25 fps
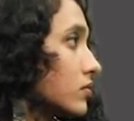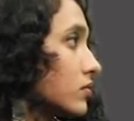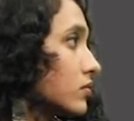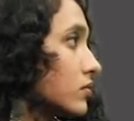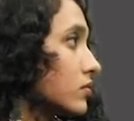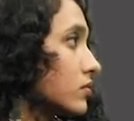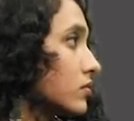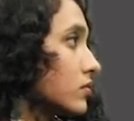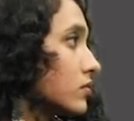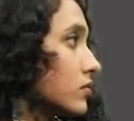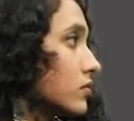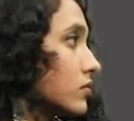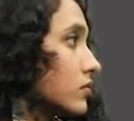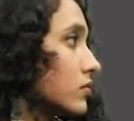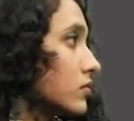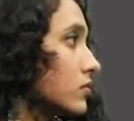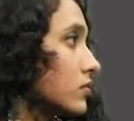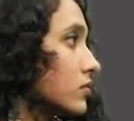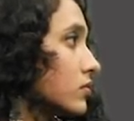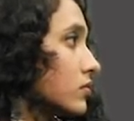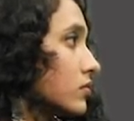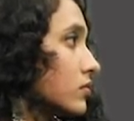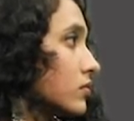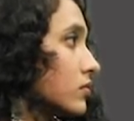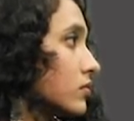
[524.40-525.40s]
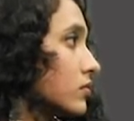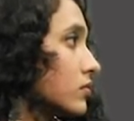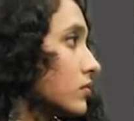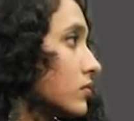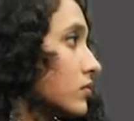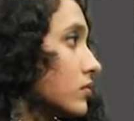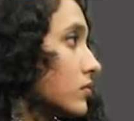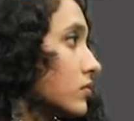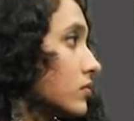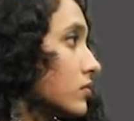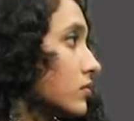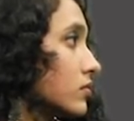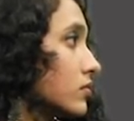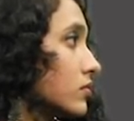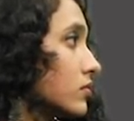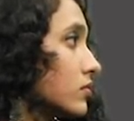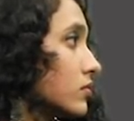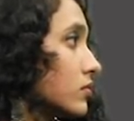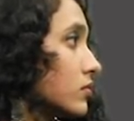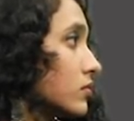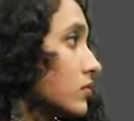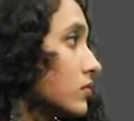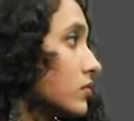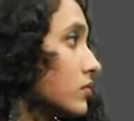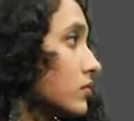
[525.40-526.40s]

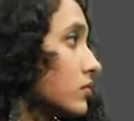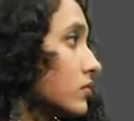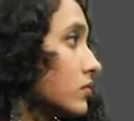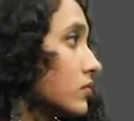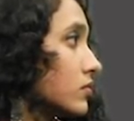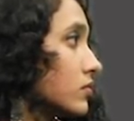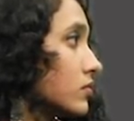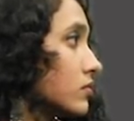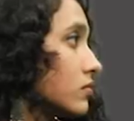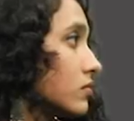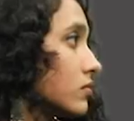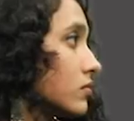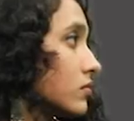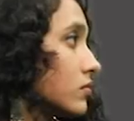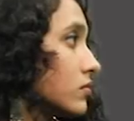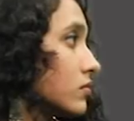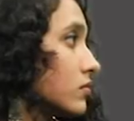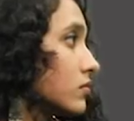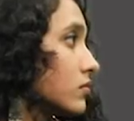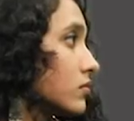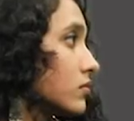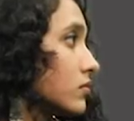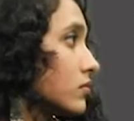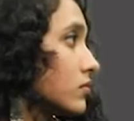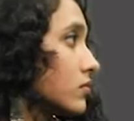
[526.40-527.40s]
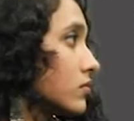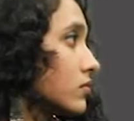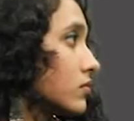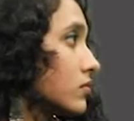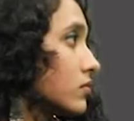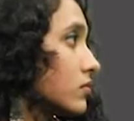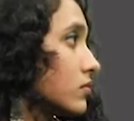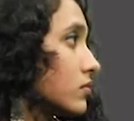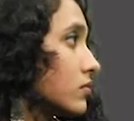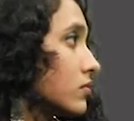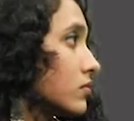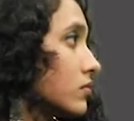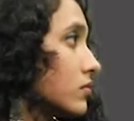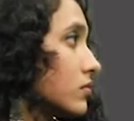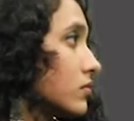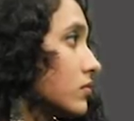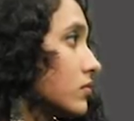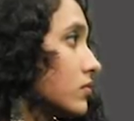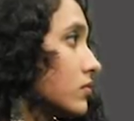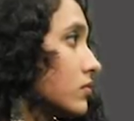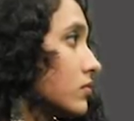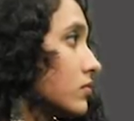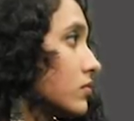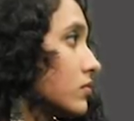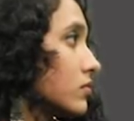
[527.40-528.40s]

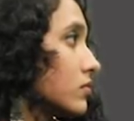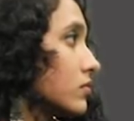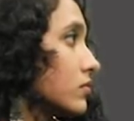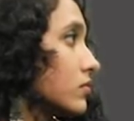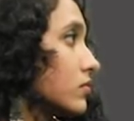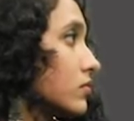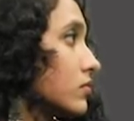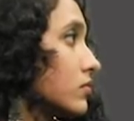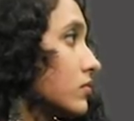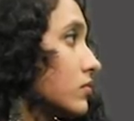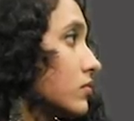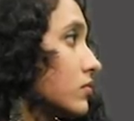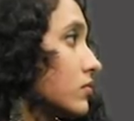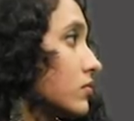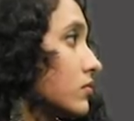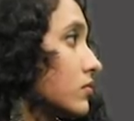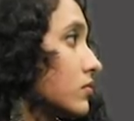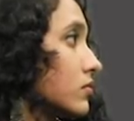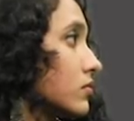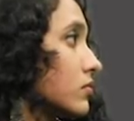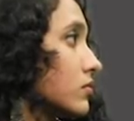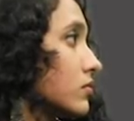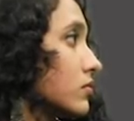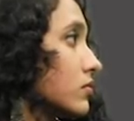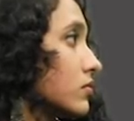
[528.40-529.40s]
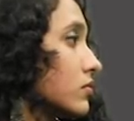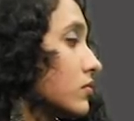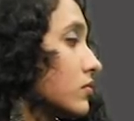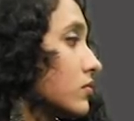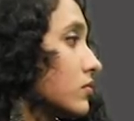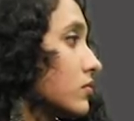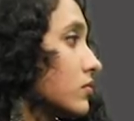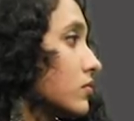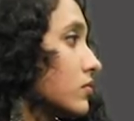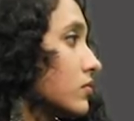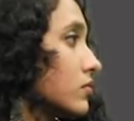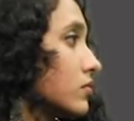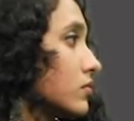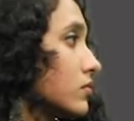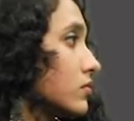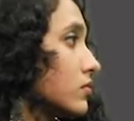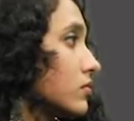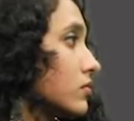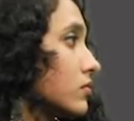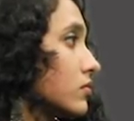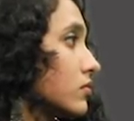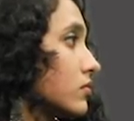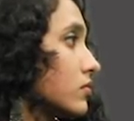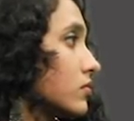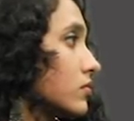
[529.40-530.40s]

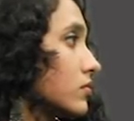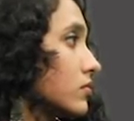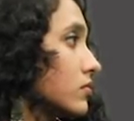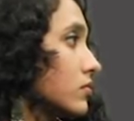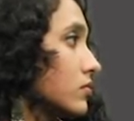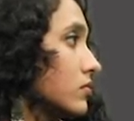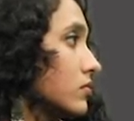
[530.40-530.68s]
[no speech]